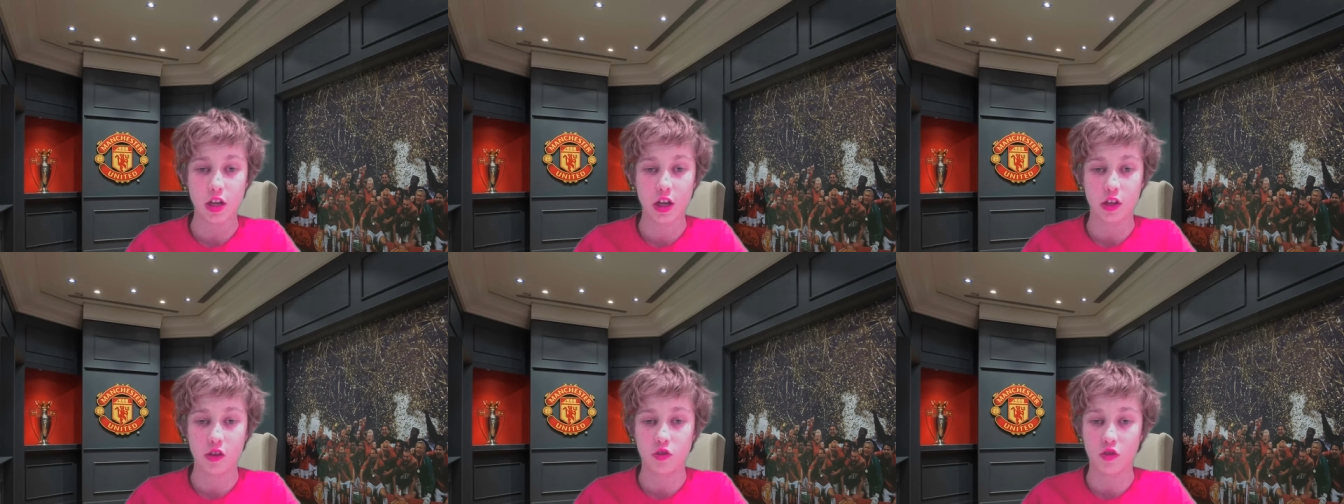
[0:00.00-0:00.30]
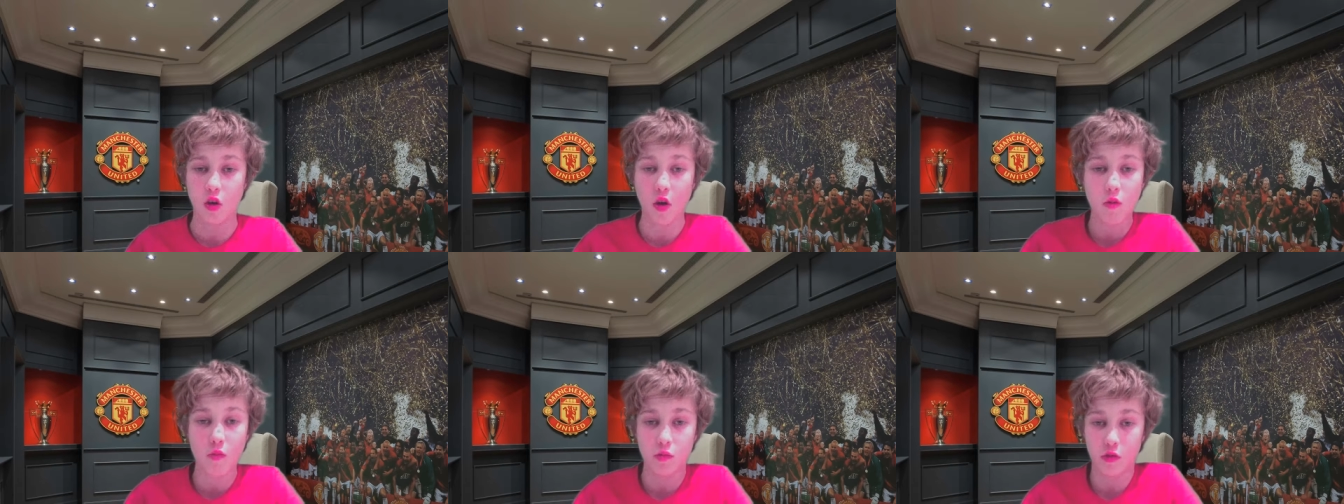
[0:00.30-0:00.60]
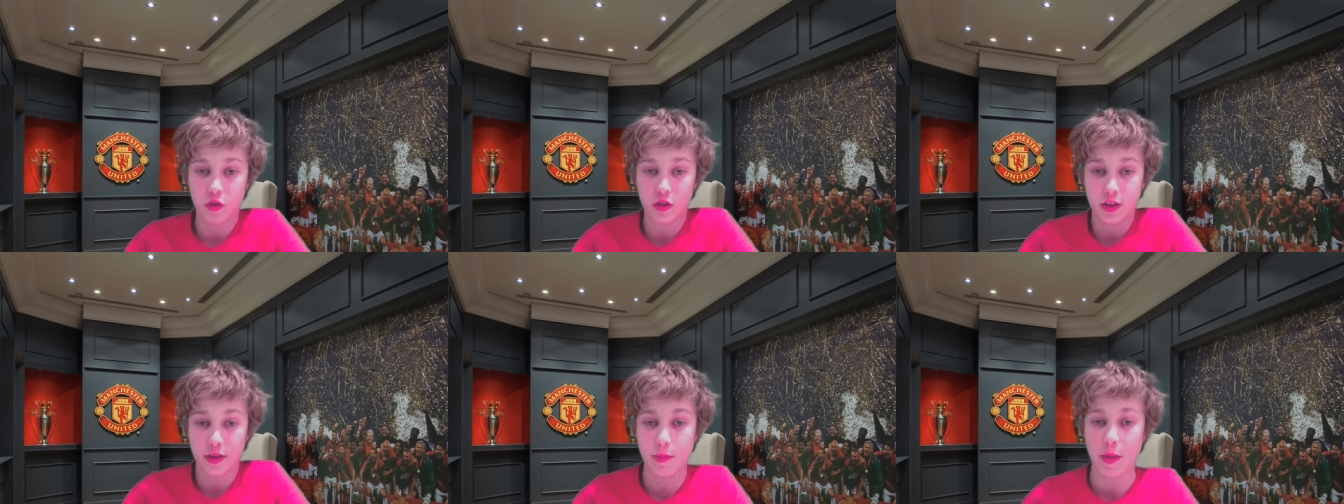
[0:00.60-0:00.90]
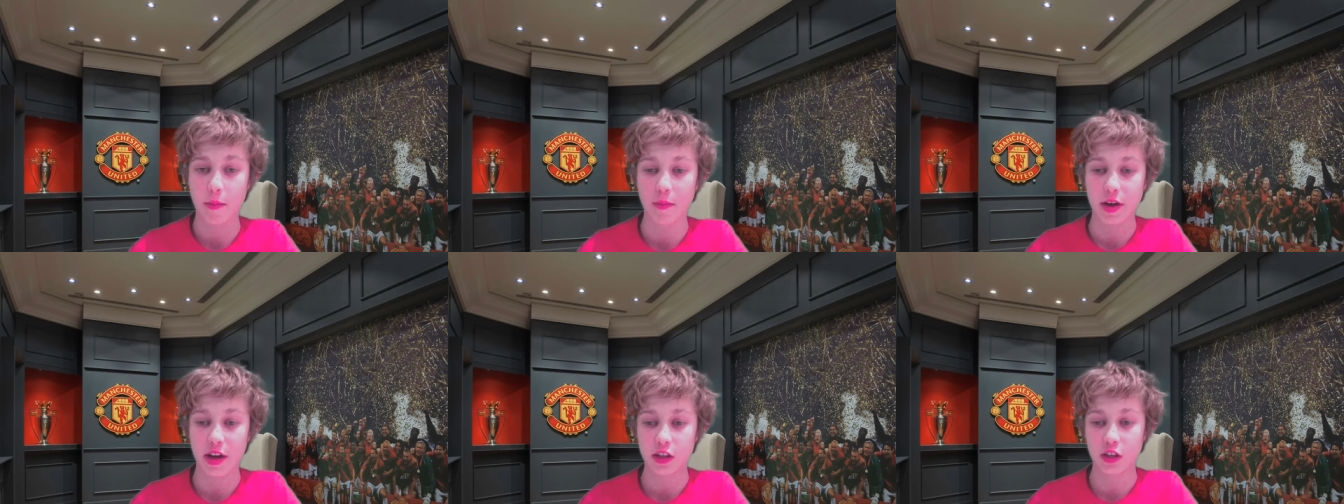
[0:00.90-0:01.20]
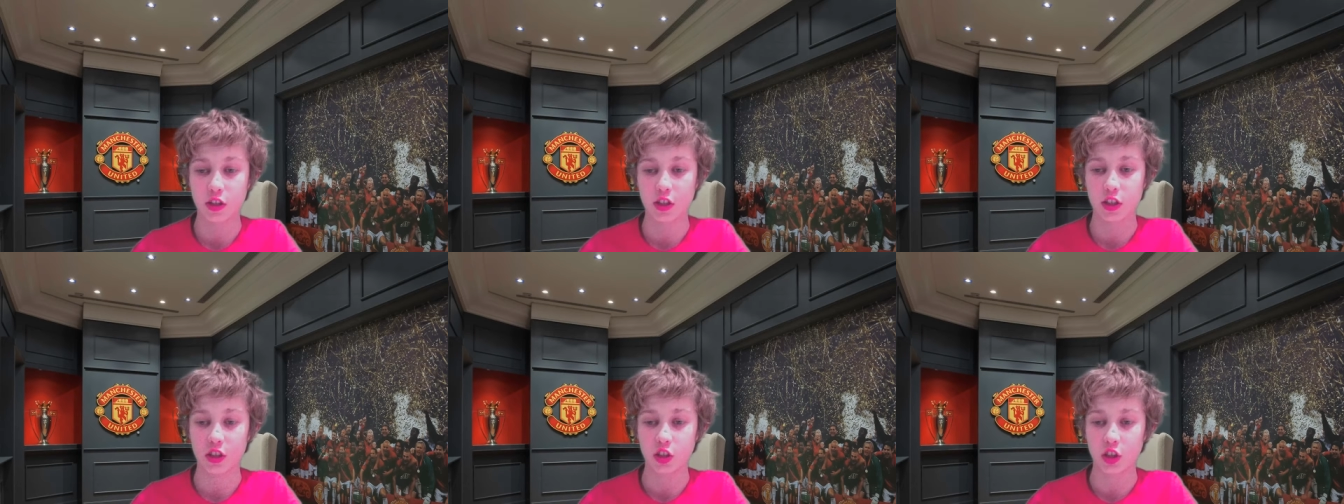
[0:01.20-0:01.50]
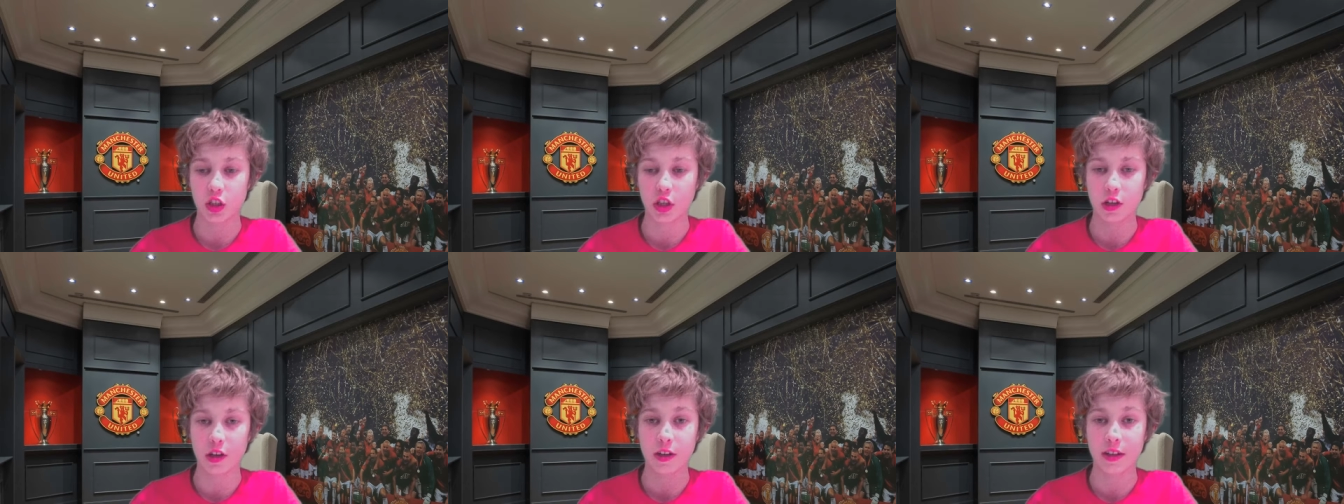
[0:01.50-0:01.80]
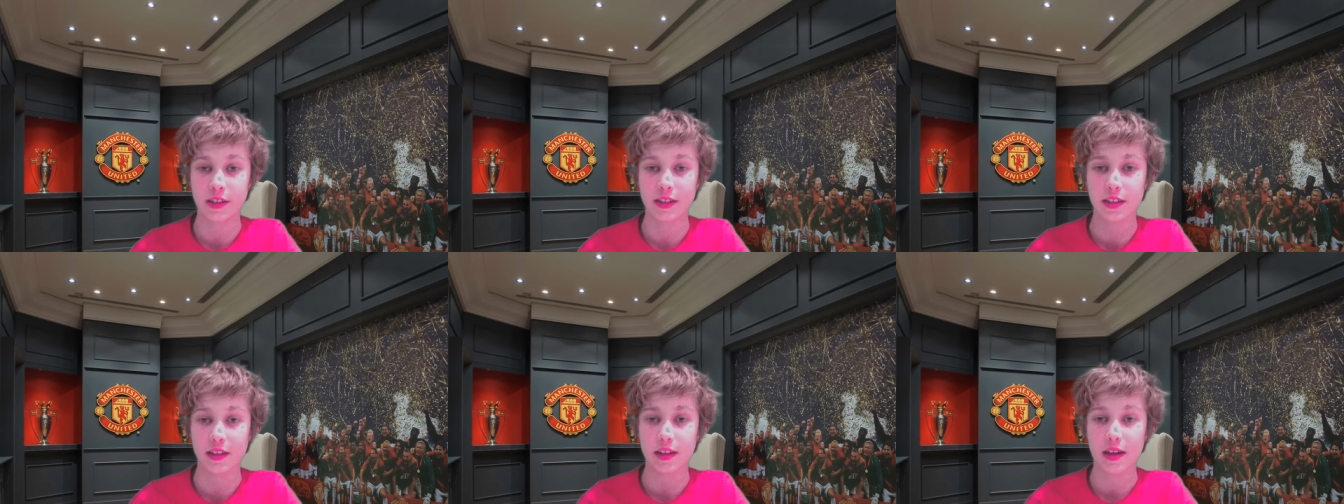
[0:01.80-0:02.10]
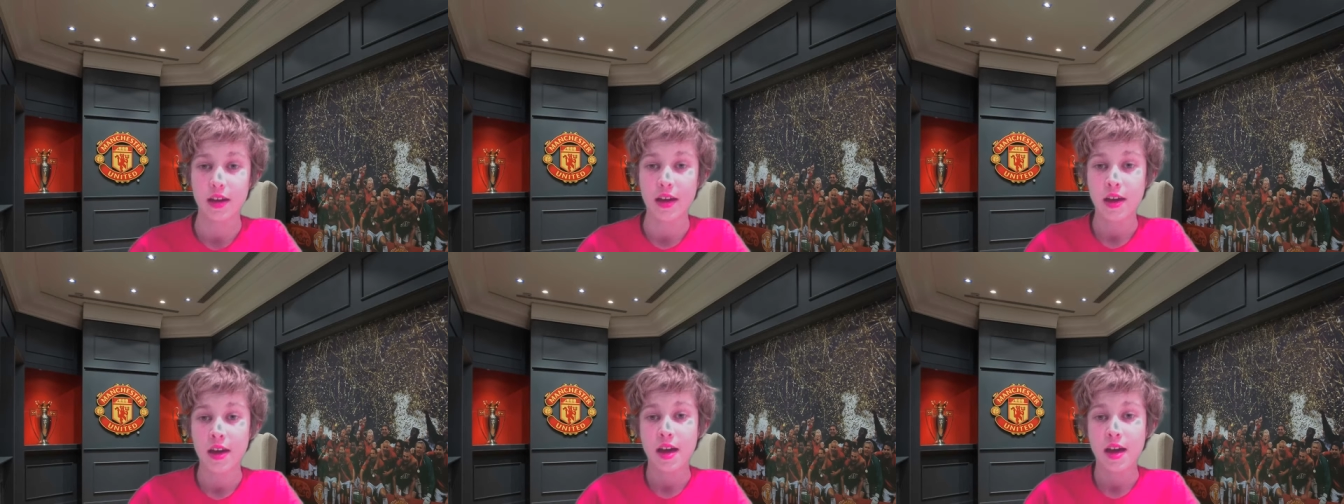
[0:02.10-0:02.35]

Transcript: I don't want him at Manchester United.